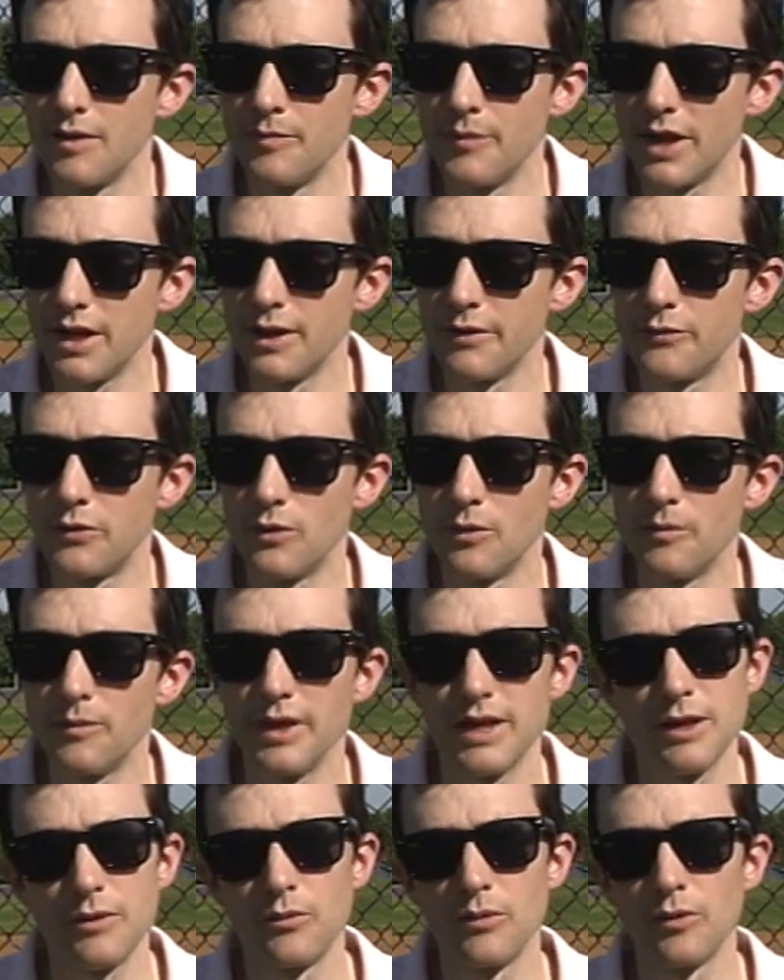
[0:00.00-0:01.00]
many of whom
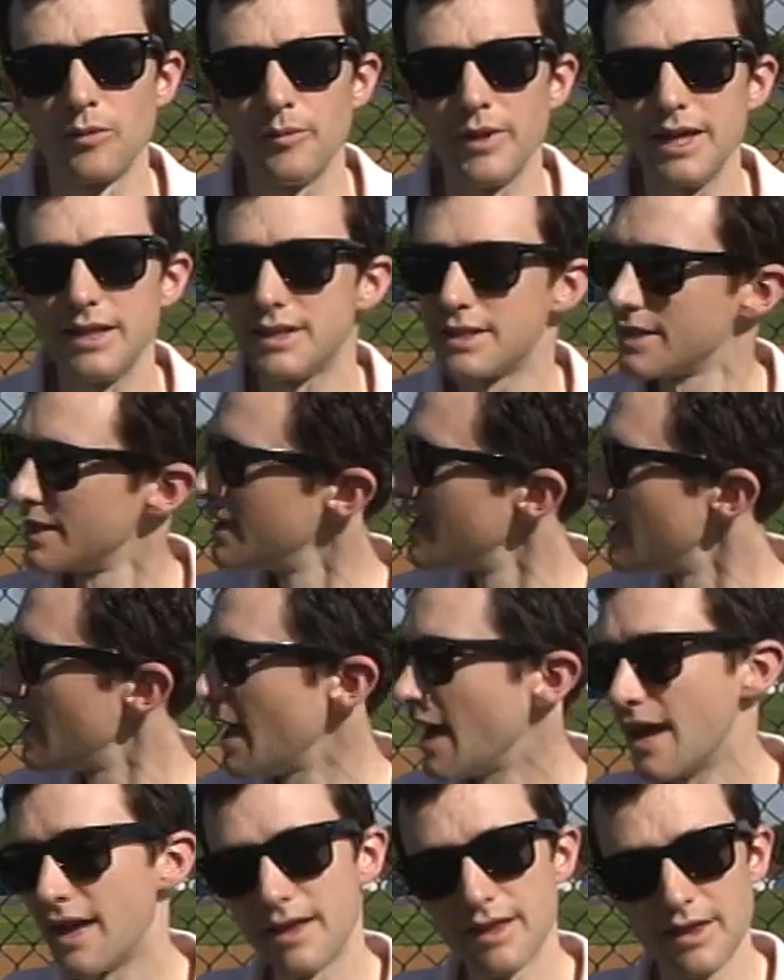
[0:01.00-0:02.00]
he will meet
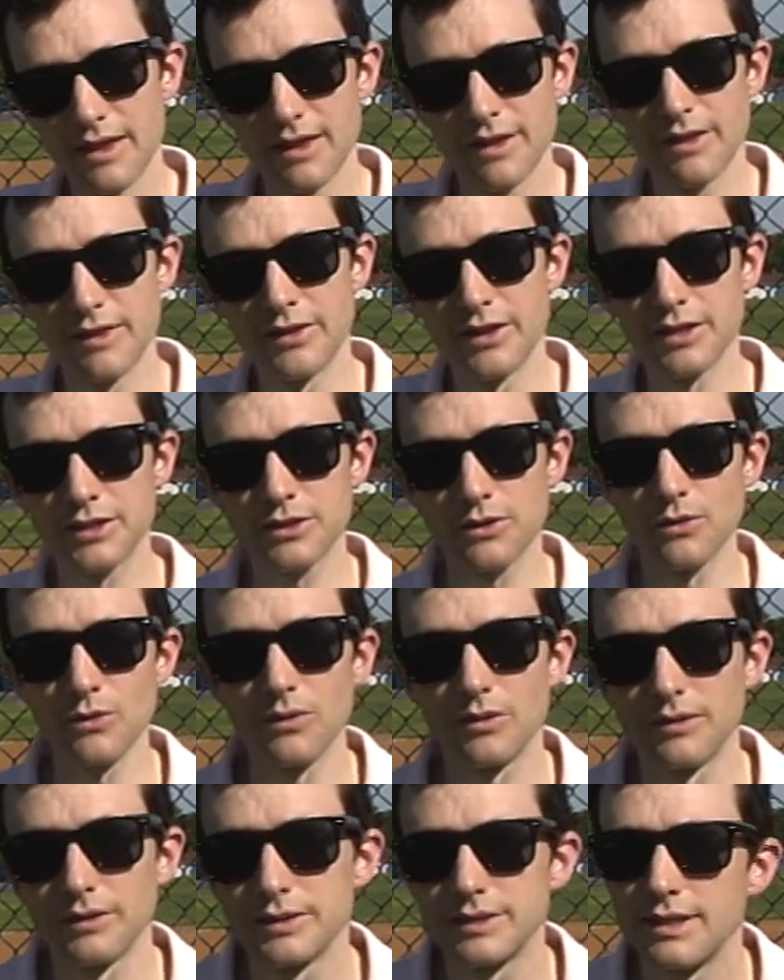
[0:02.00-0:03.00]
at this
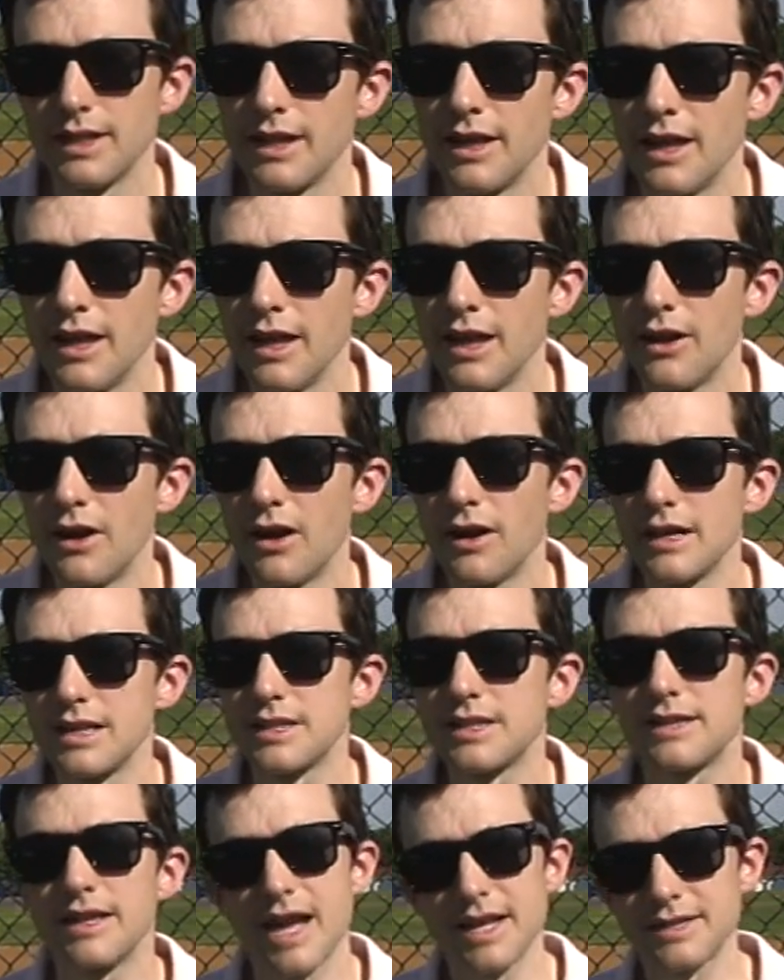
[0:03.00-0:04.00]
school in
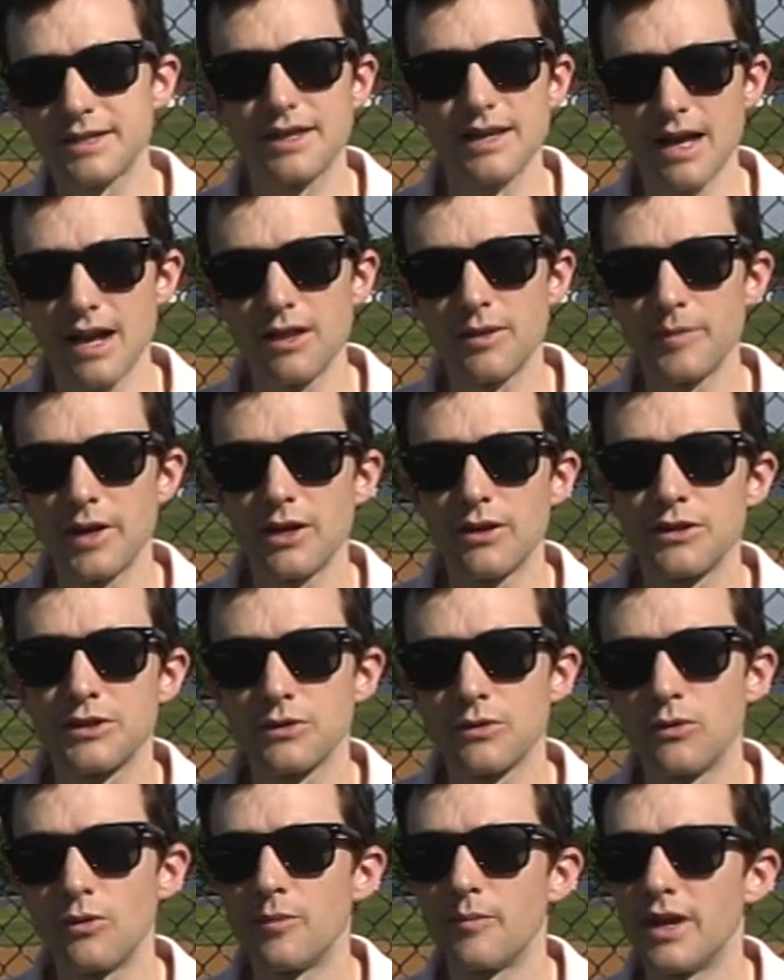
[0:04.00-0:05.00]
August. That's the elementary
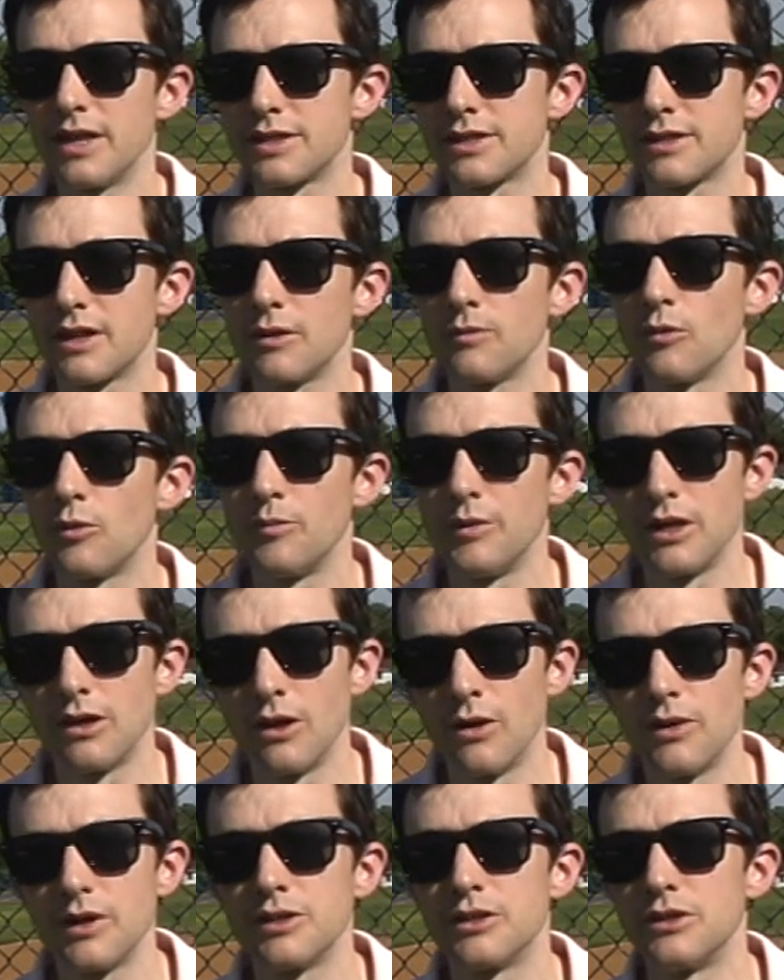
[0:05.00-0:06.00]
school my son will be
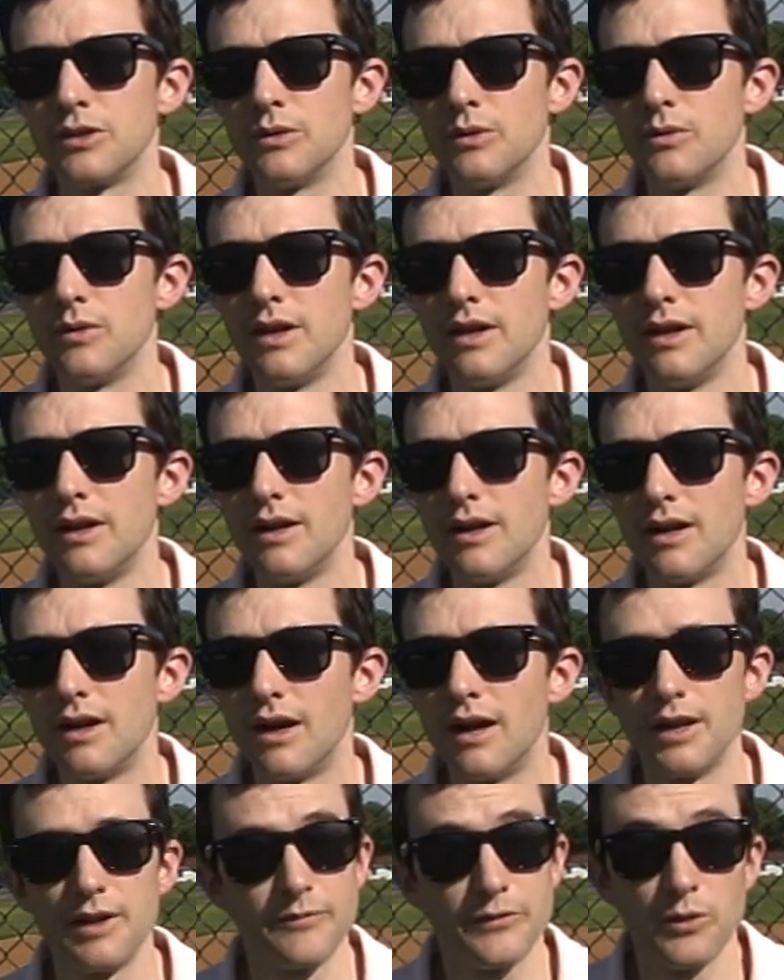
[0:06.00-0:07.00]
going to
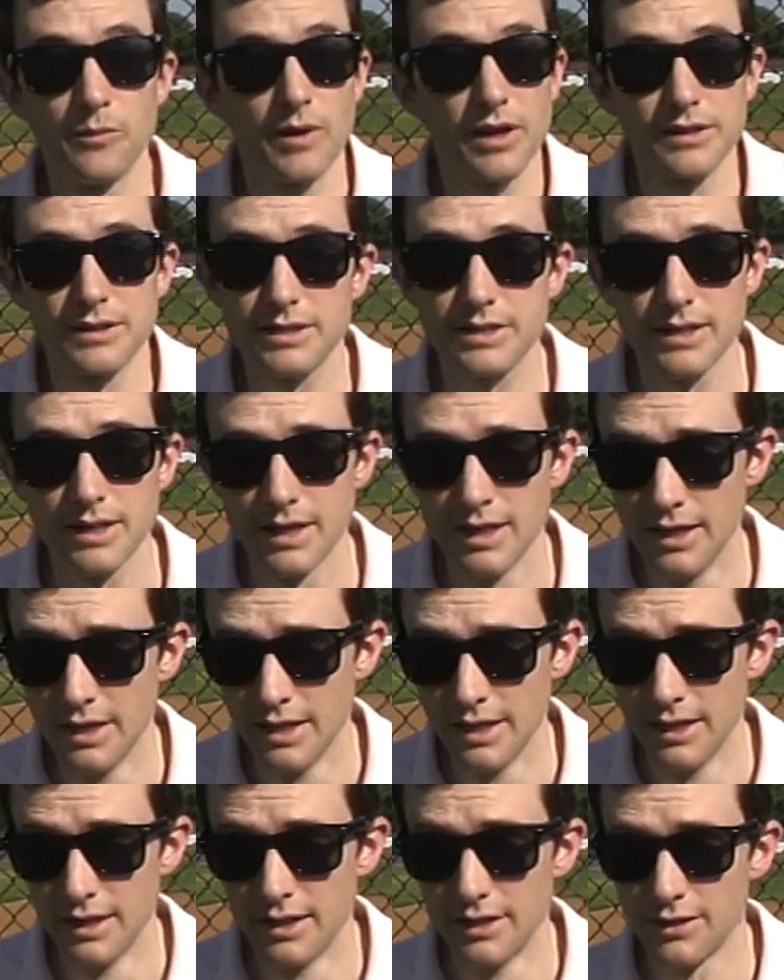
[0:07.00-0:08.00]
in a few months.
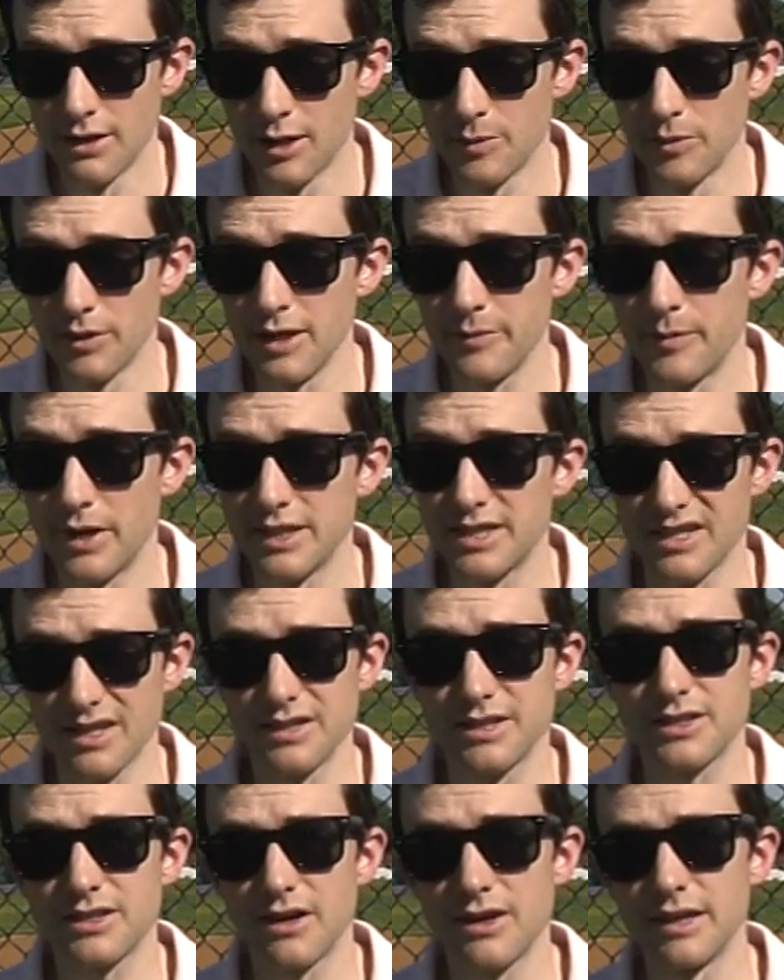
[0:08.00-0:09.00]
So I believe my
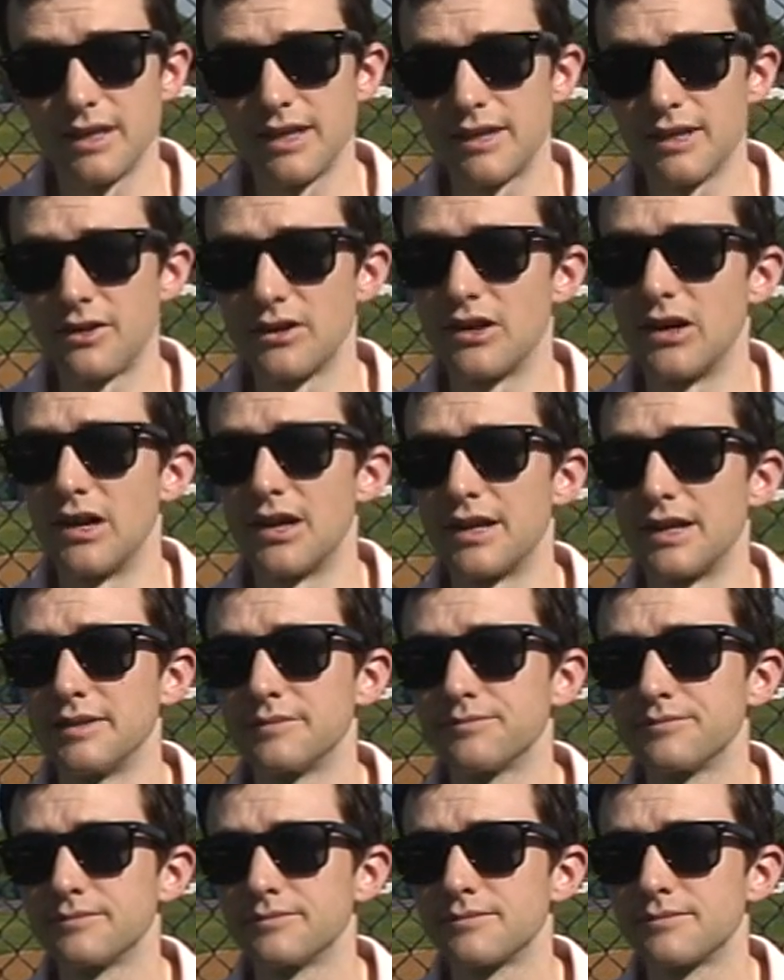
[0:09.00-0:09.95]
son's starting kindergarten